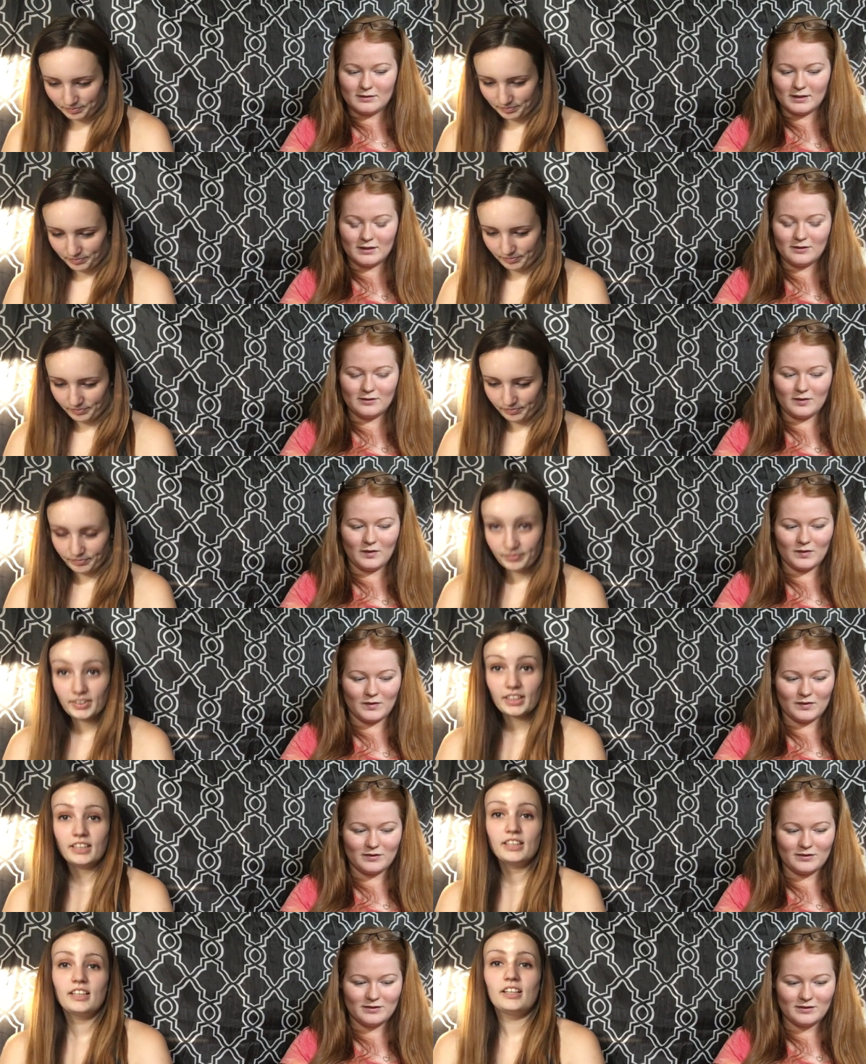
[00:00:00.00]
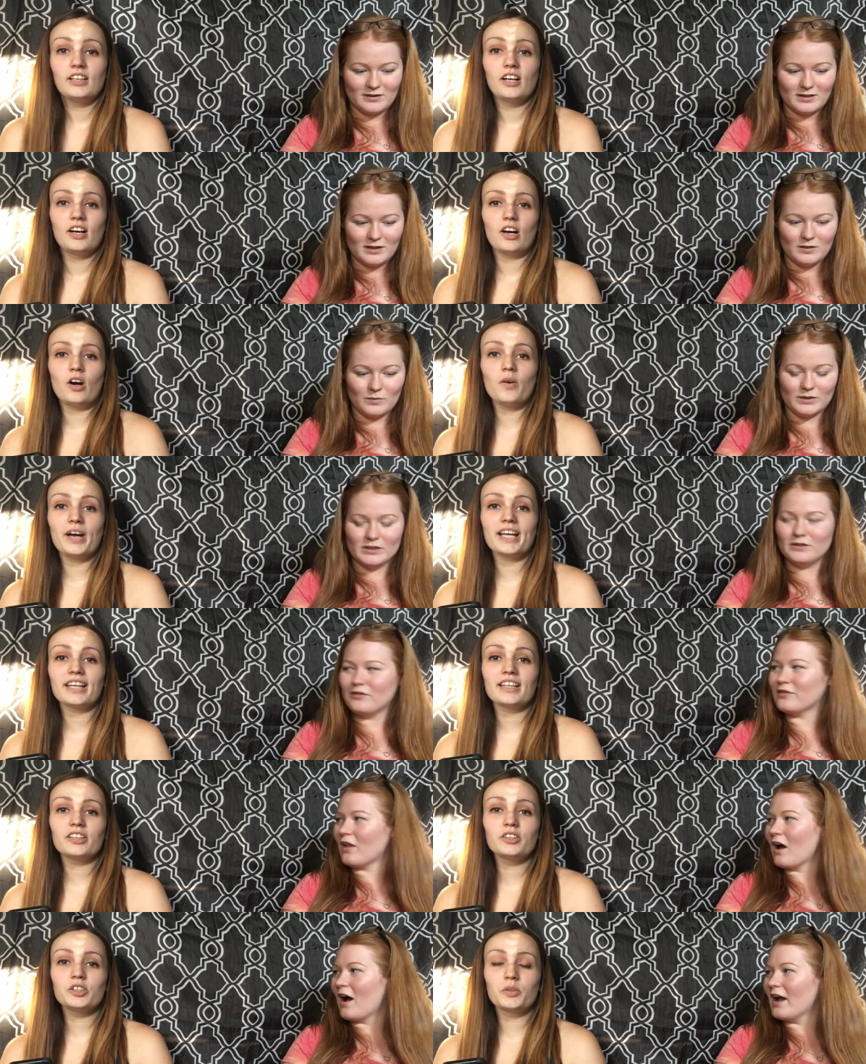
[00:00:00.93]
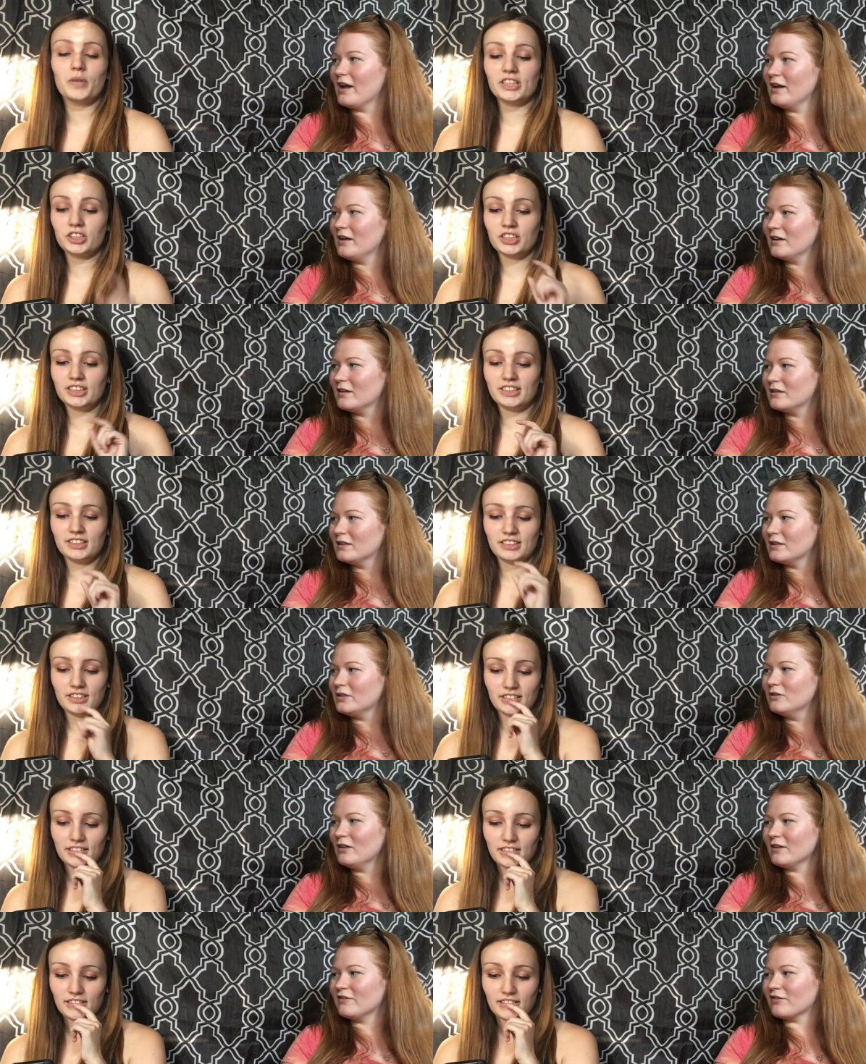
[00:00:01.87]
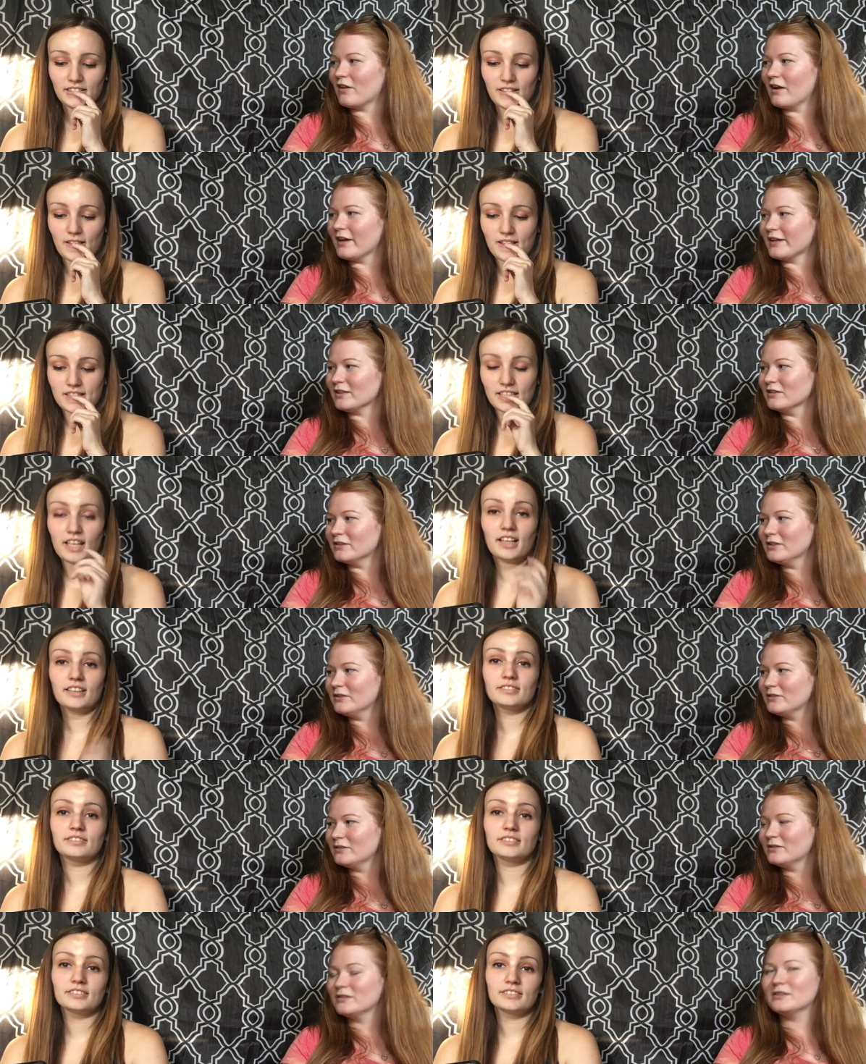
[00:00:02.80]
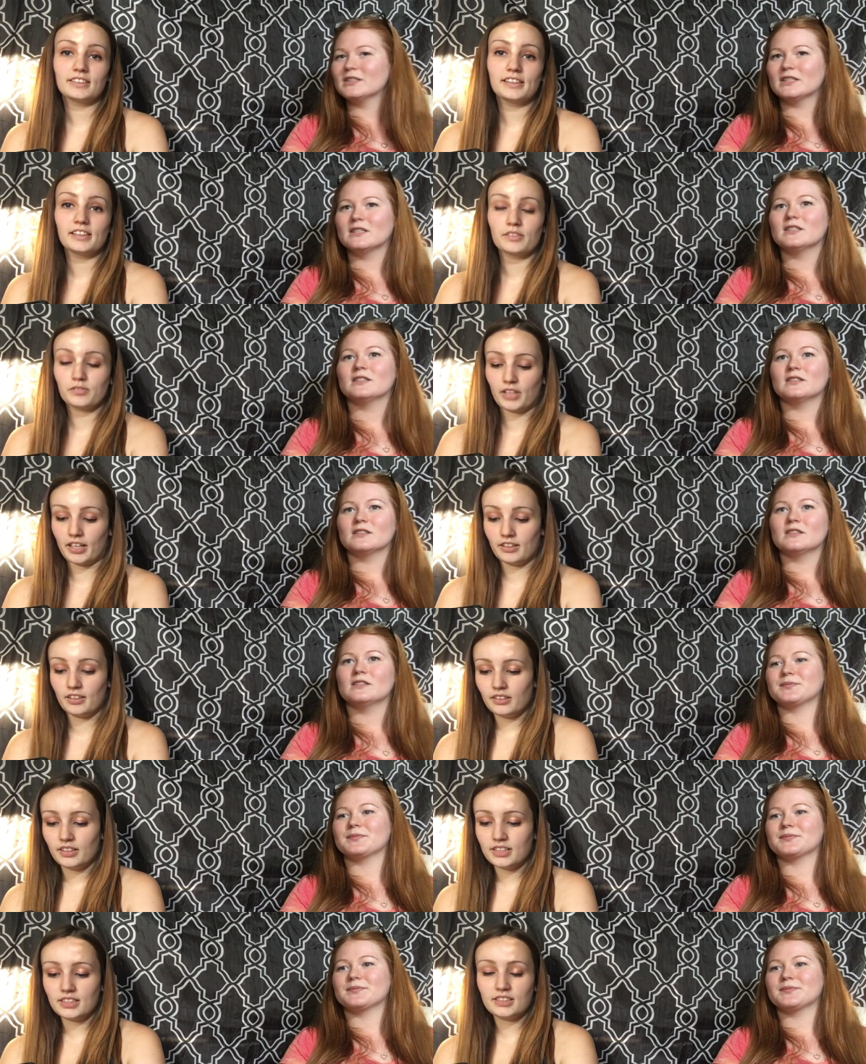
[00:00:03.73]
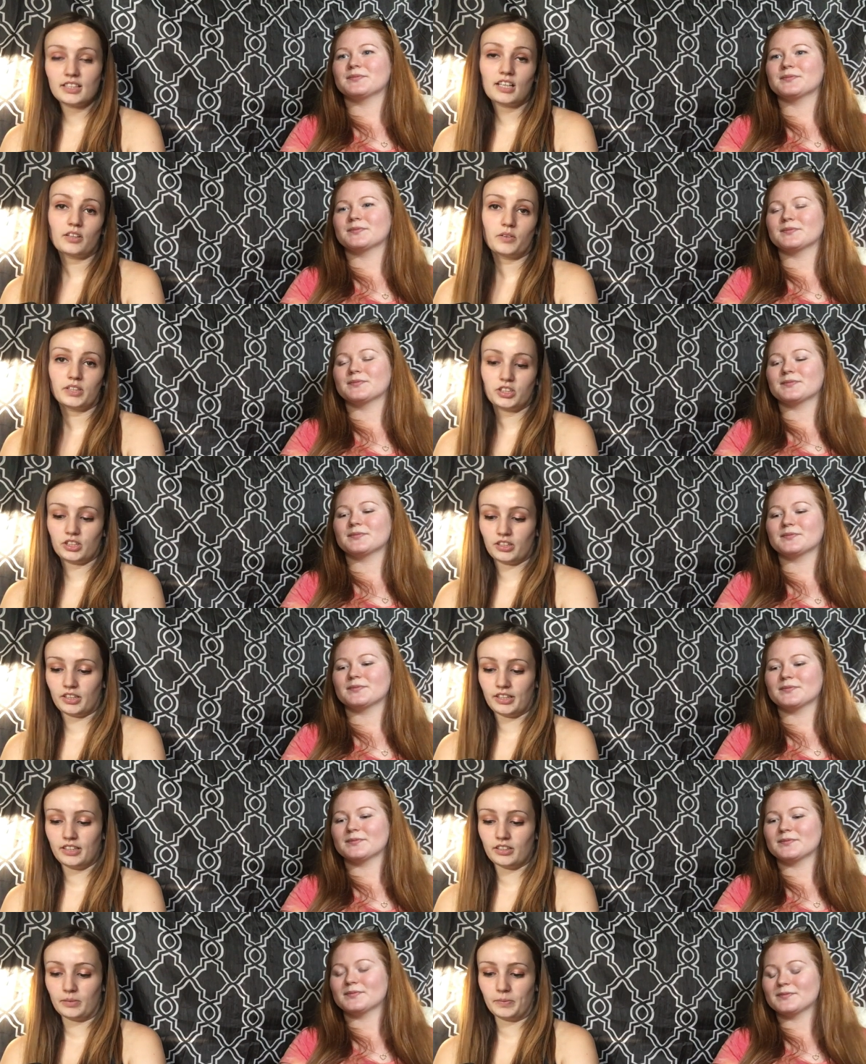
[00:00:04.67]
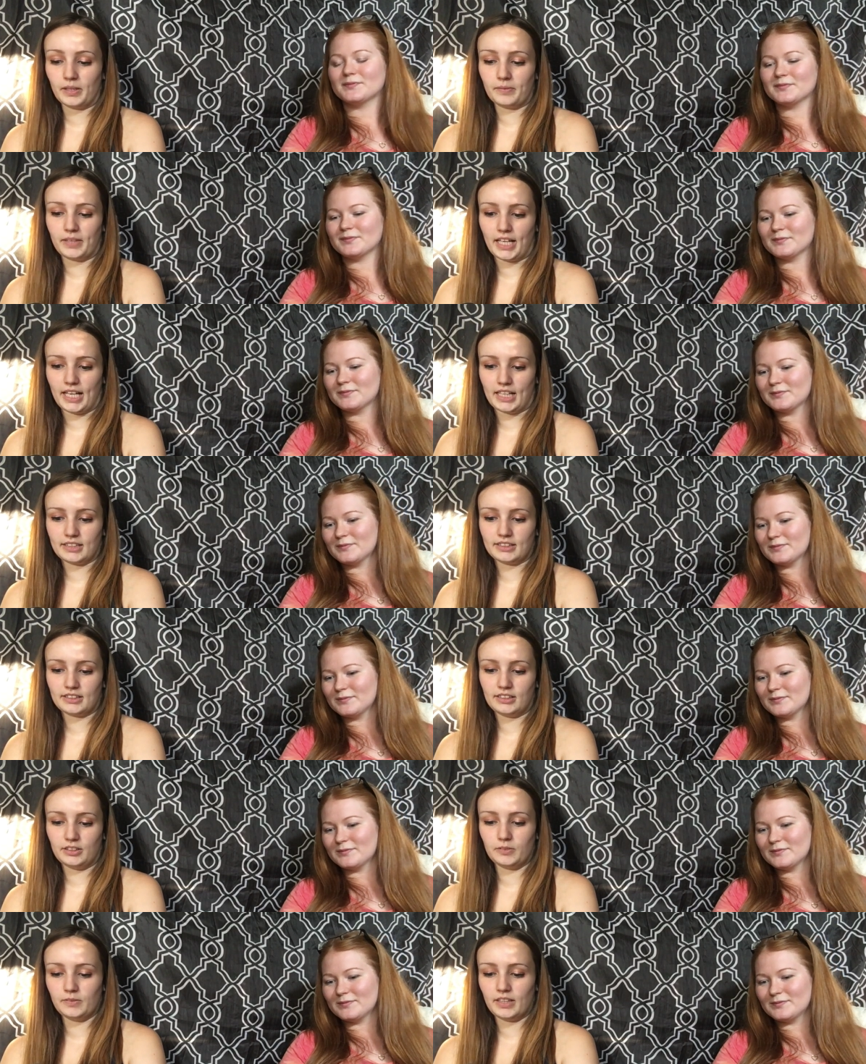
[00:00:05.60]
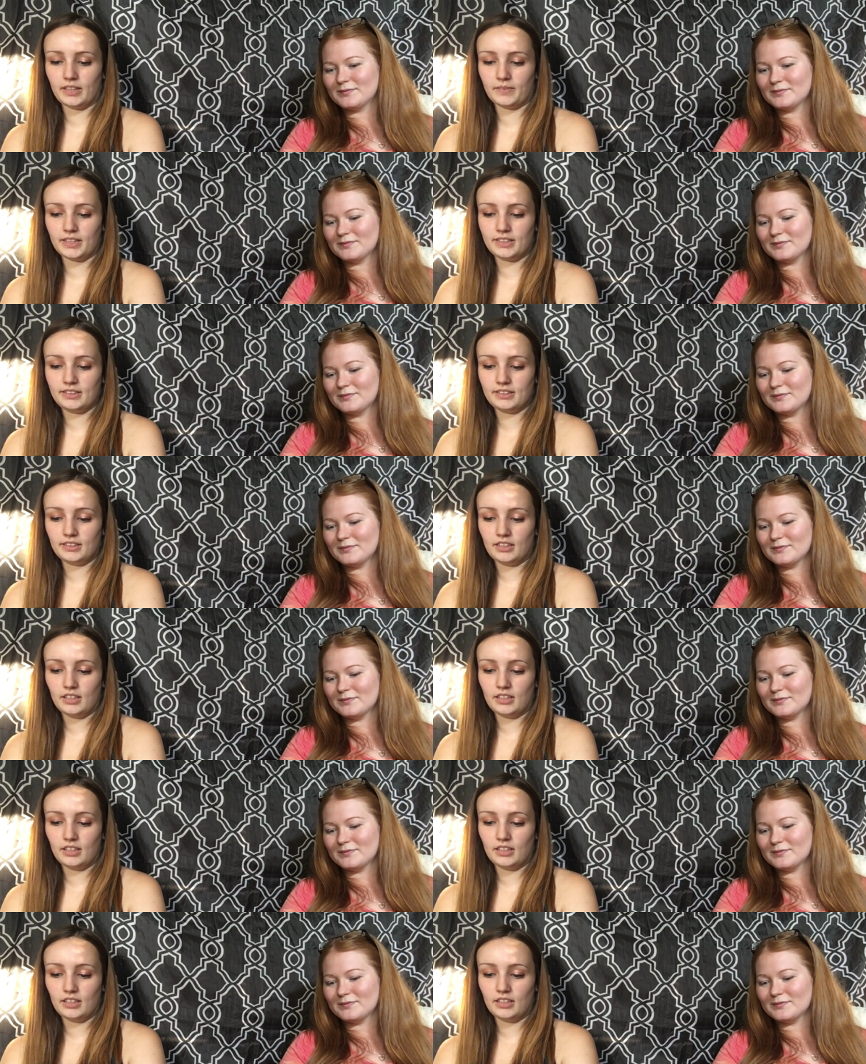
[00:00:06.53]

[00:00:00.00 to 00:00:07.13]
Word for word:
Speaker 1: I don't know. Oh, I got fly? a good question. You like flying, don't yeah. you? I like flying. This is not a question on here, but I'm going to ask you anyways.